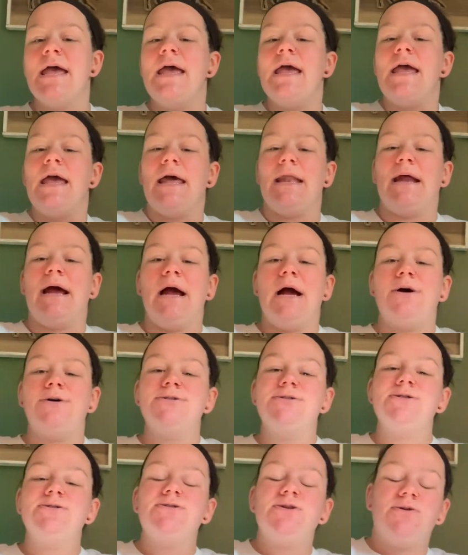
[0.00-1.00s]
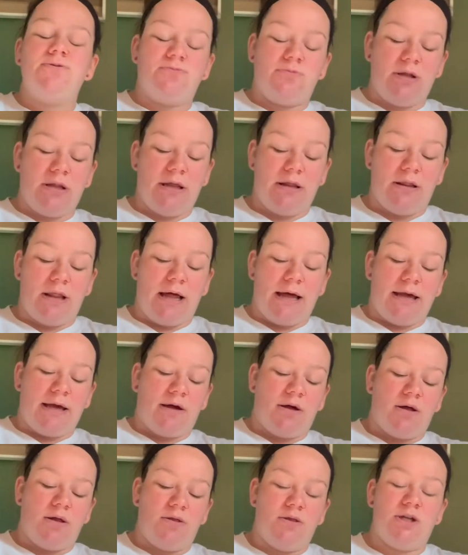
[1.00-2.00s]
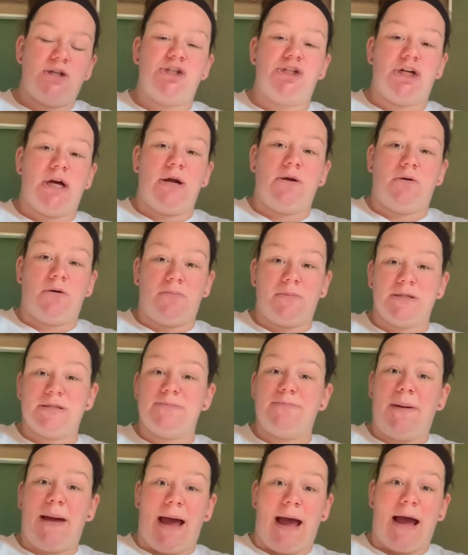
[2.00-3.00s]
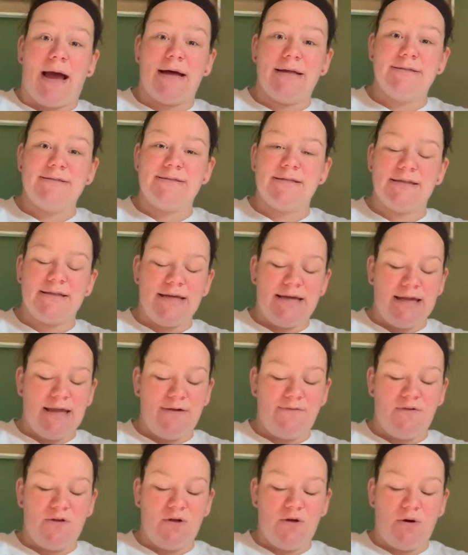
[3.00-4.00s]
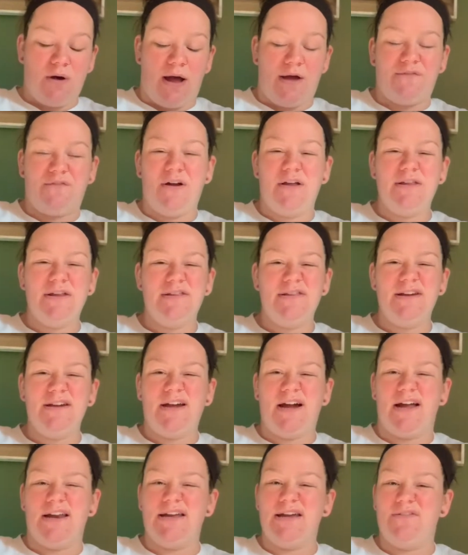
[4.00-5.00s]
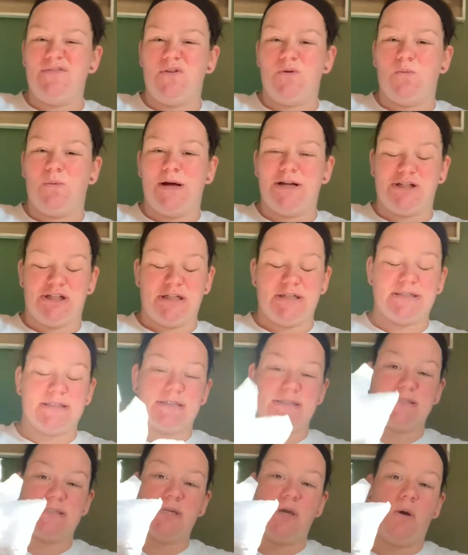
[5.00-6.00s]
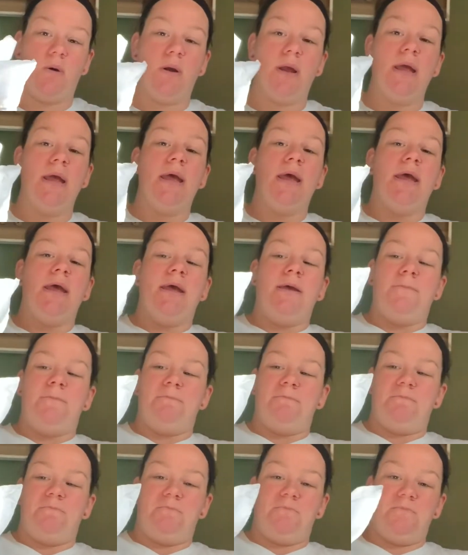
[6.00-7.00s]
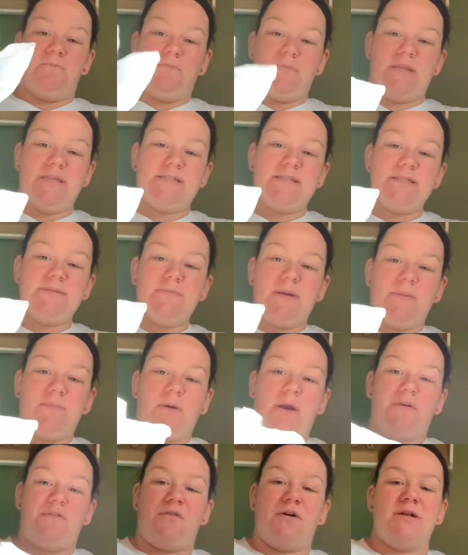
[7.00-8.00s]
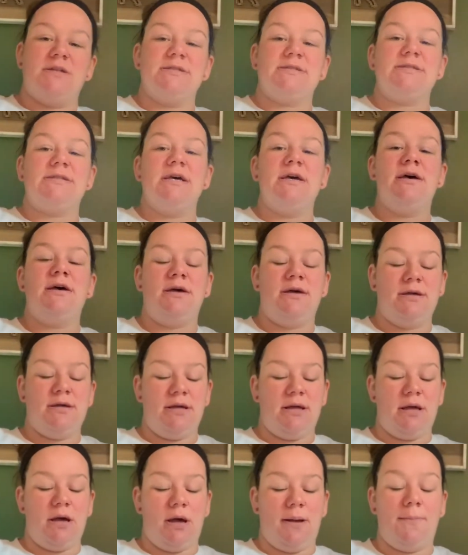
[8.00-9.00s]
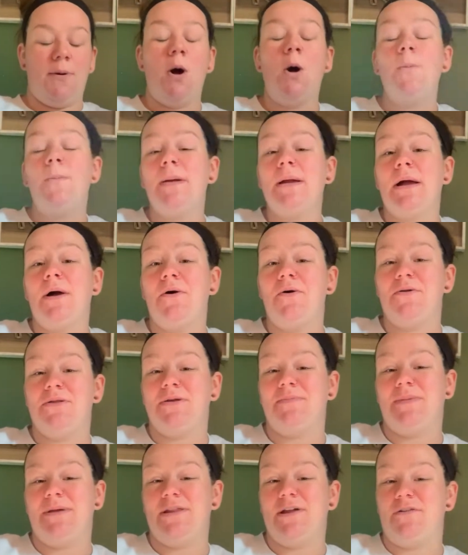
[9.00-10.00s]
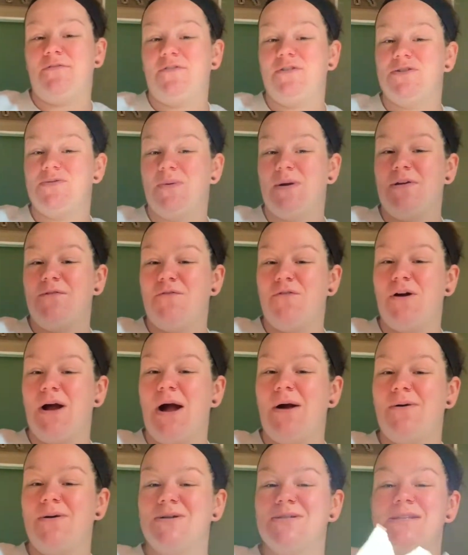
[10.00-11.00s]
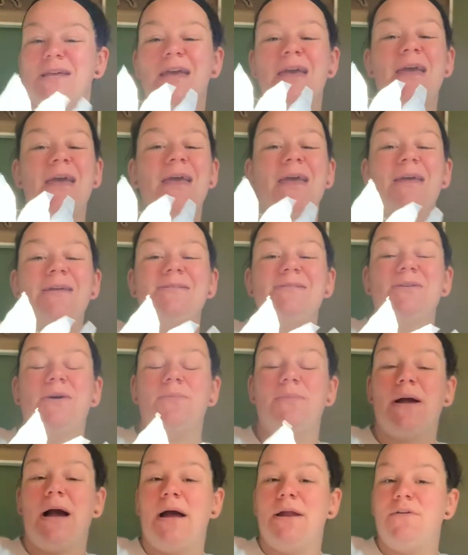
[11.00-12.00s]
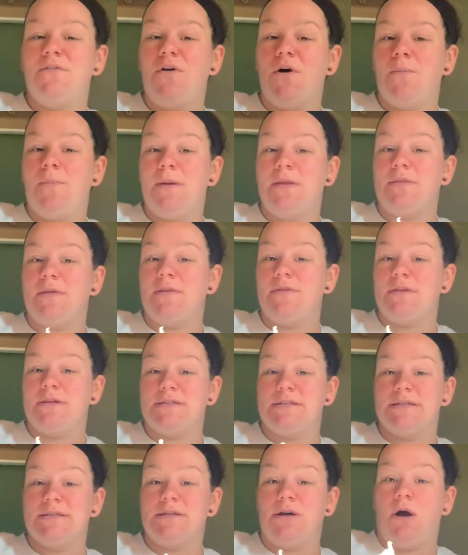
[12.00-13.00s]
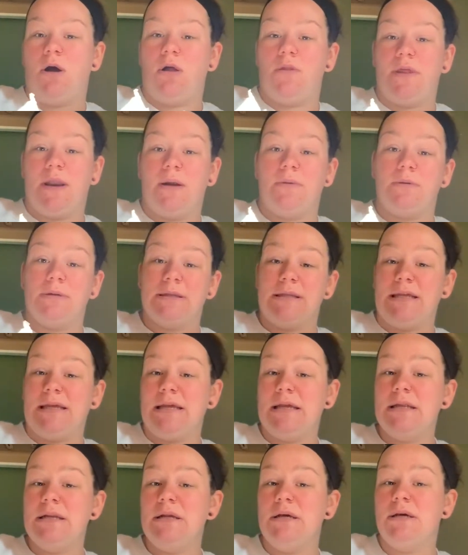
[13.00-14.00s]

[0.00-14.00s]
and I also don't really like the ginormous pads that they give you. I find that they kind of give you wedgies. So this is my preference. I'm hoping I'll only be there for 24 hours, so I'm kind of hoping that this is all that I will need.